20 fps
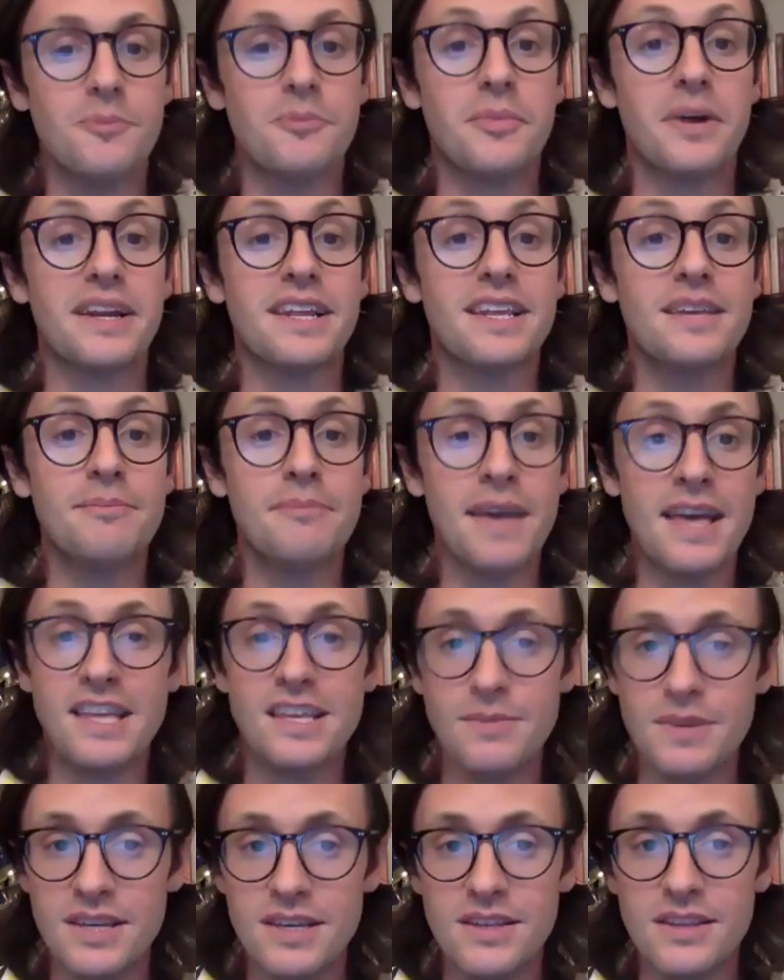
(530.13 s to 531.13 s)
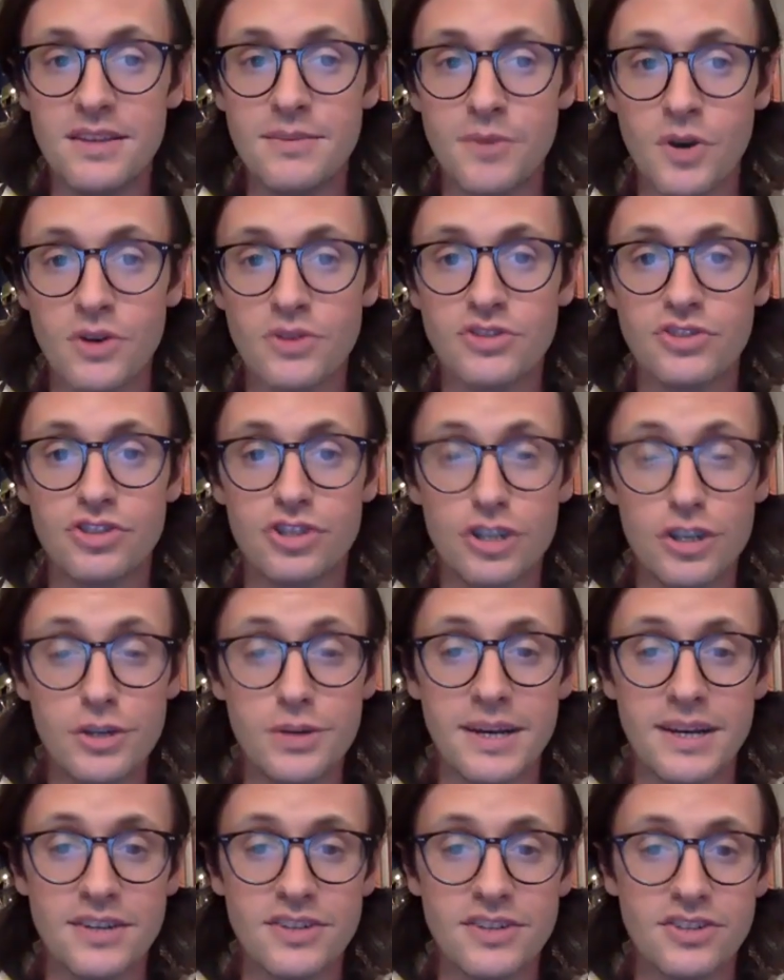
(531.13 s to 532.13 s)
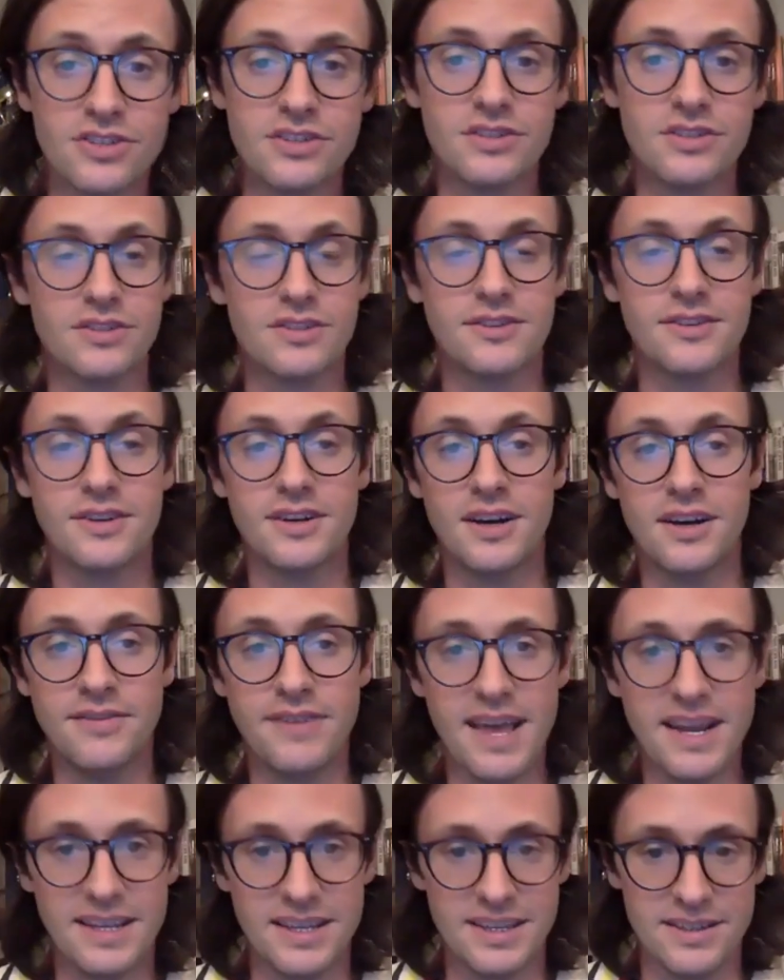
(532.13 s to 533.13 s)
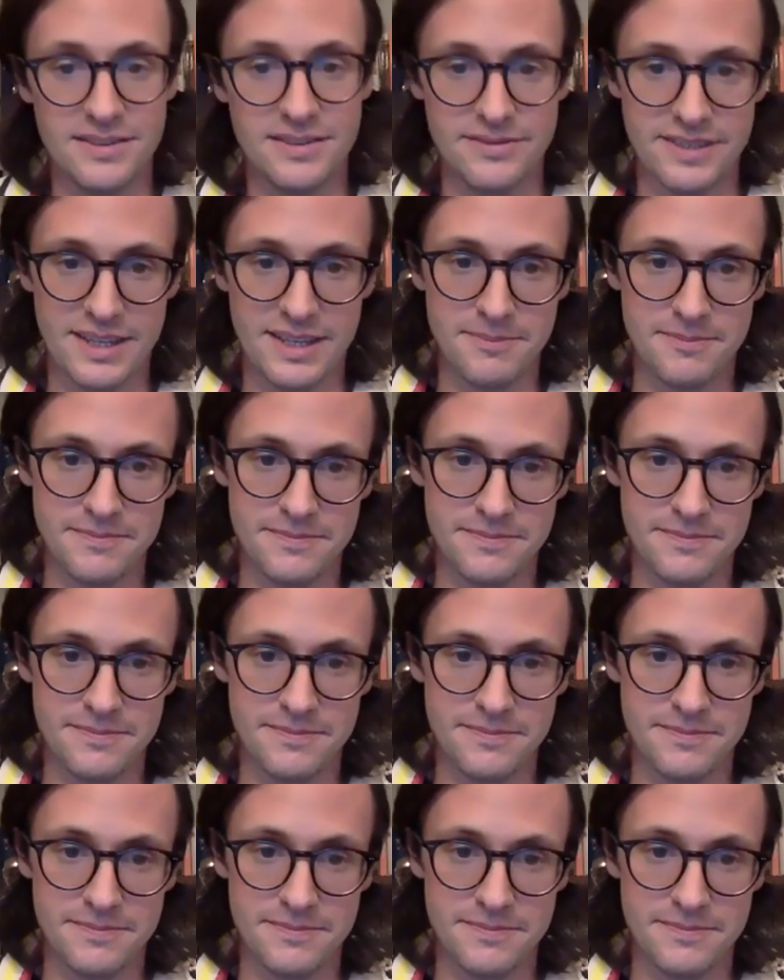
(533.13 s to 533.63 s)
but he may be the most Jewish of any of them.